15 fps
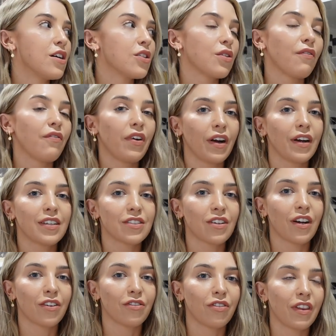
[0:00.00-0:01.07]
So I'm very
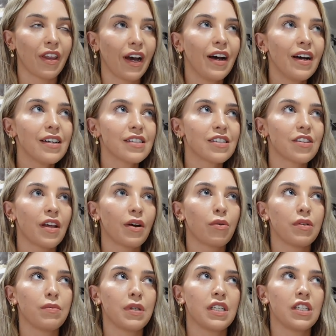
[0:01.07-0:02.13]
excited for that. So that
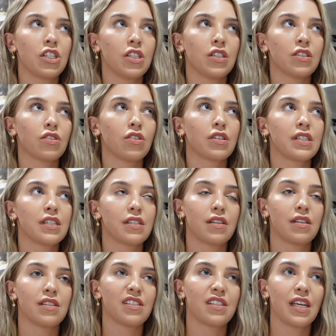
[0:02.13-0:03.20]
will be this year, as long as
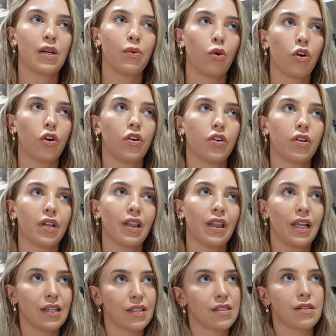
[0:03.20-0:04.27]
the C word
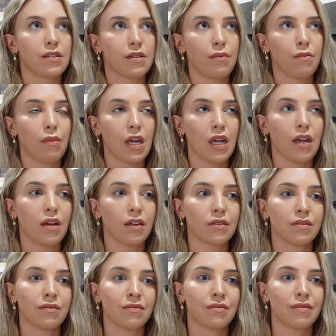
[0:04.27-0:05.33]
lets me,
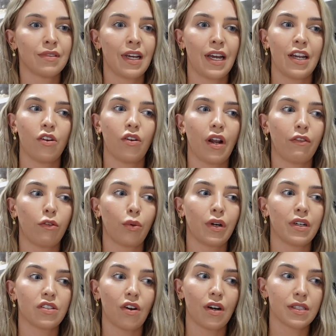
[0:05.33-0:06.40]
not everyone
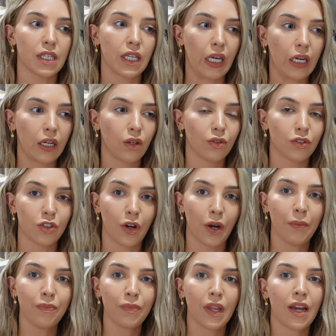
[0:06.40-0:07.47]
is isolating all the
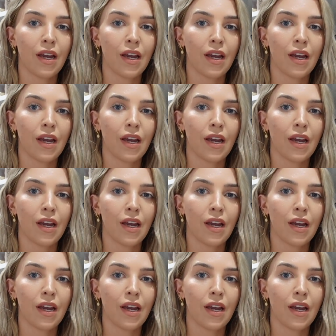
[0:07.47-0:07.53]
time.